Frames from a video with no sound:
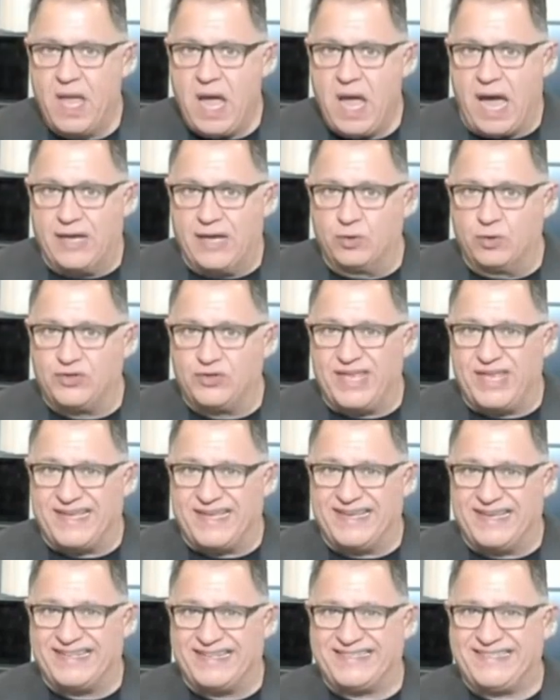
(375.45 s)
I don't think
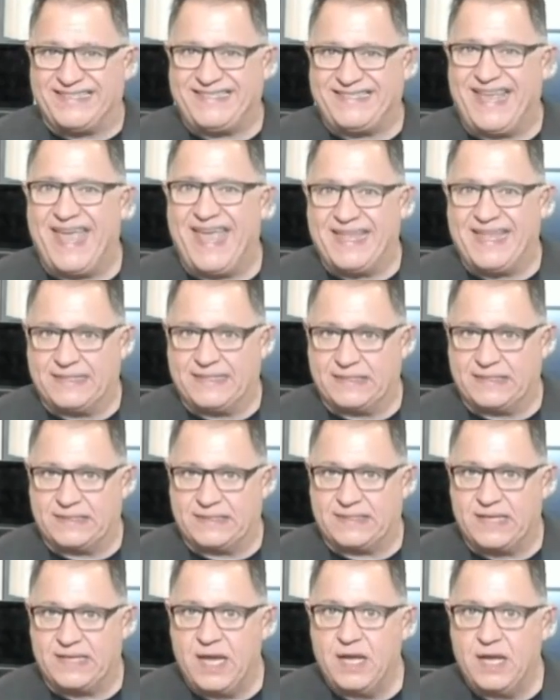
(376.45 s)
it
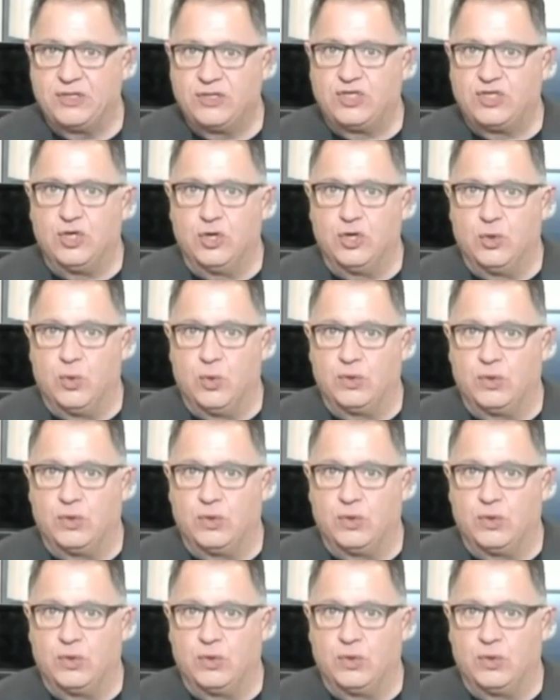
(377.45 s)
extends to the